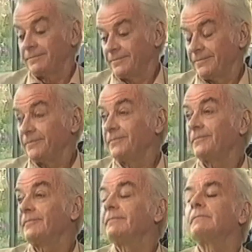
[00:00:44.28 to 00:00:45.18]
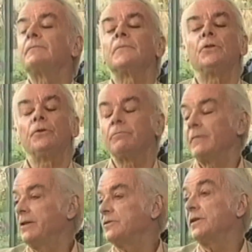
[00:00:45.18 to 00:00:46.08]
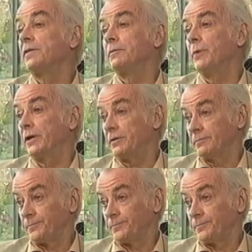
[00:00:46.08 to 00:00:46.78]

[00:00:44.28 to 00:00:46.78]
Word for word: They will do whatever you say. And there's nothing better.